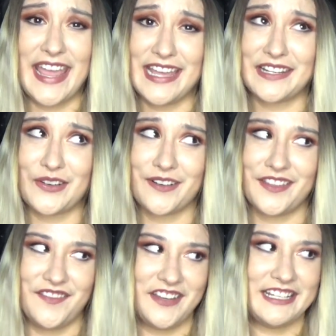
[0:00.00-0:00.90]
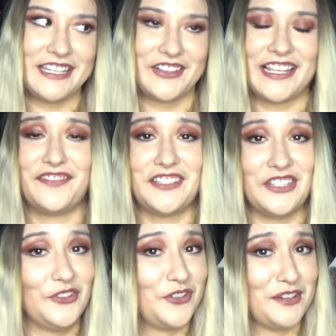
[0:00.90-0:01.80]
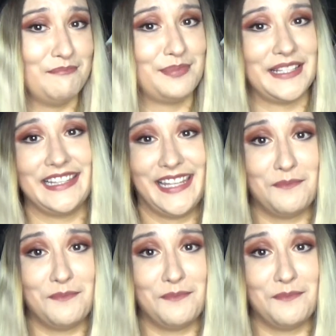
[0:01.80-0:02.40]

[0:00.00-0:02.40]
and or the video left you completely